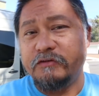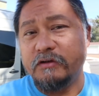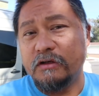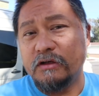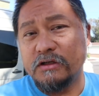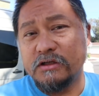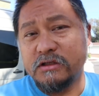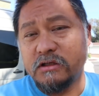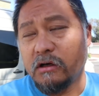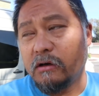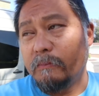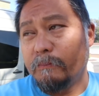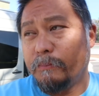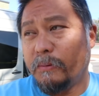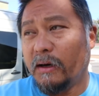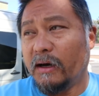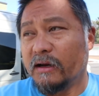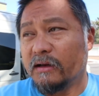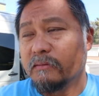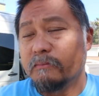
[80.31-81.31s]
finished our
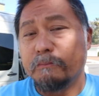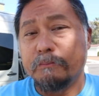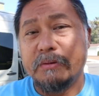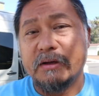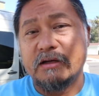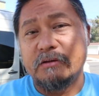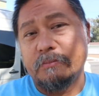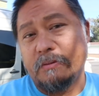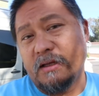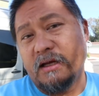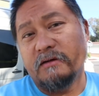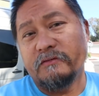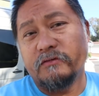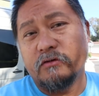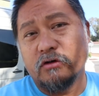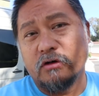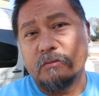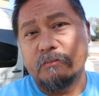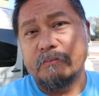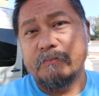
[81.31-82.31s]
bottom bed
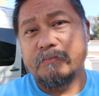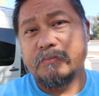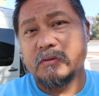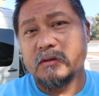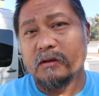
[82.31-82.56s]
platform,